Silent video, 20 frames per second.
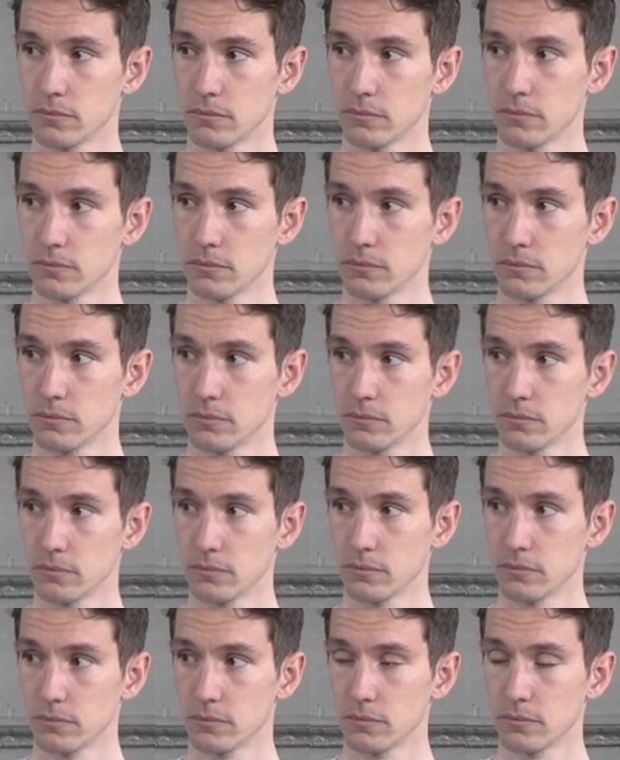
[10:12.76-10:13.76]

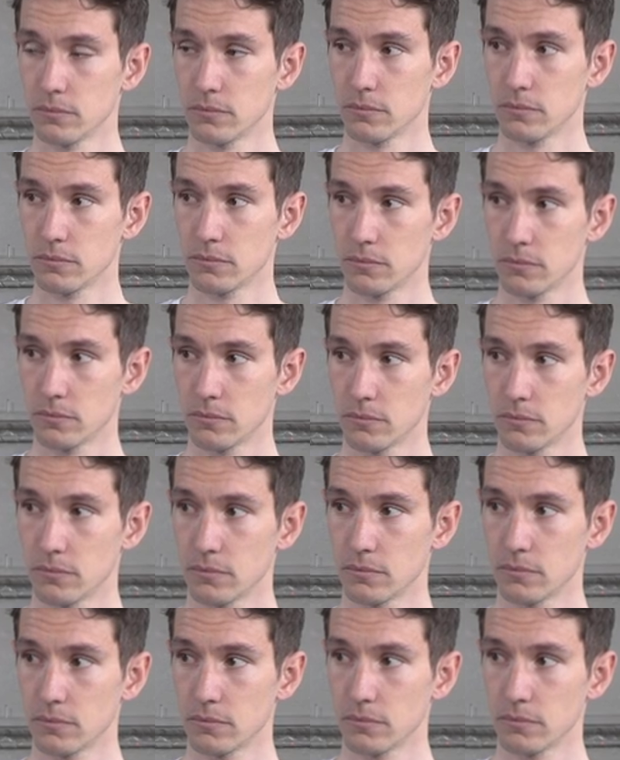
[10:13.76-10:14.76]

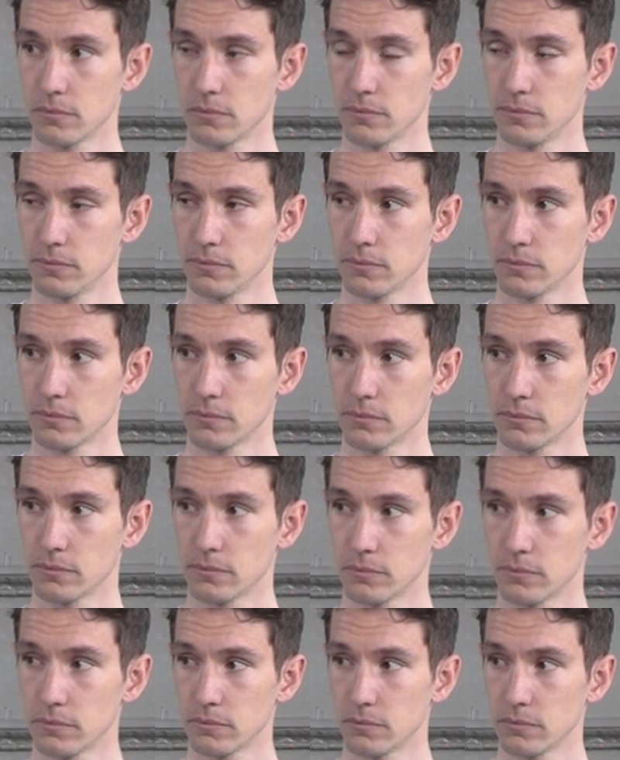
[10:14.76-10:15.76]

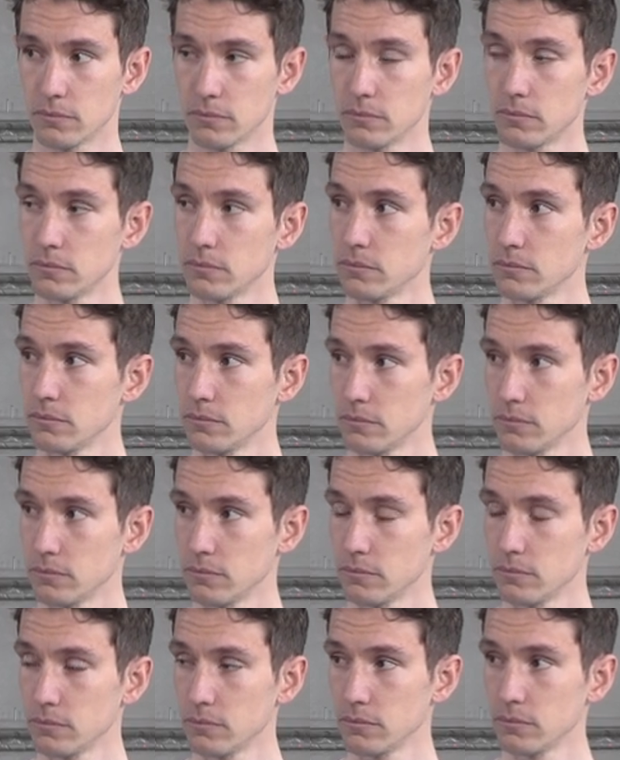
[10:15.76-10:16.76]

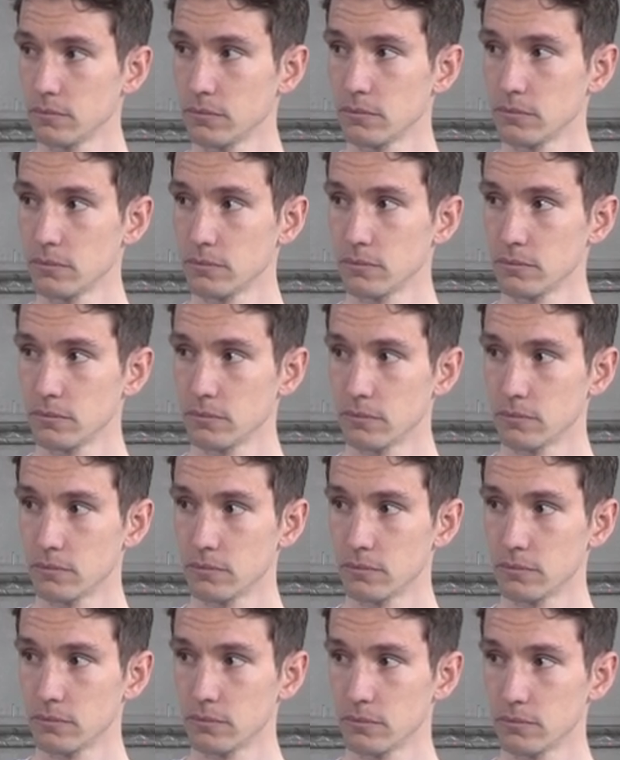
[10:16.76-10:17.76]

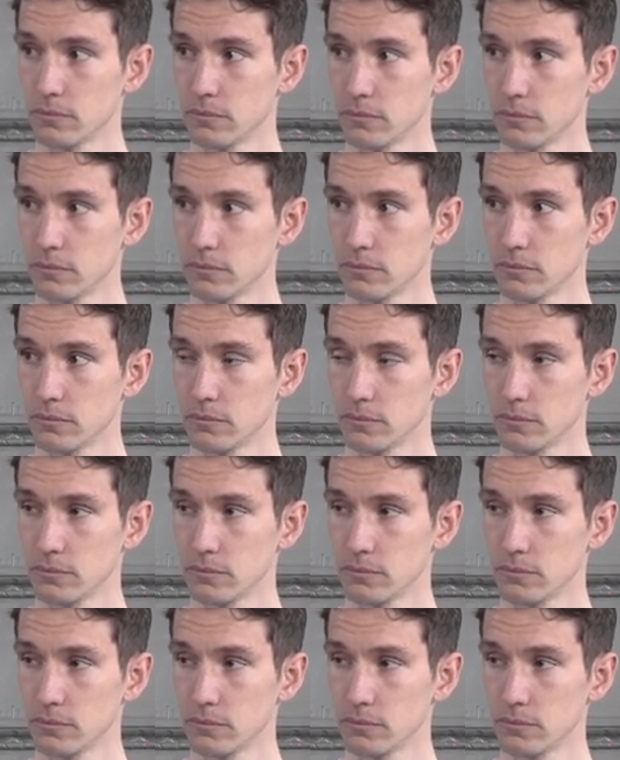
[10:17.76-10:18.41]
[no speech]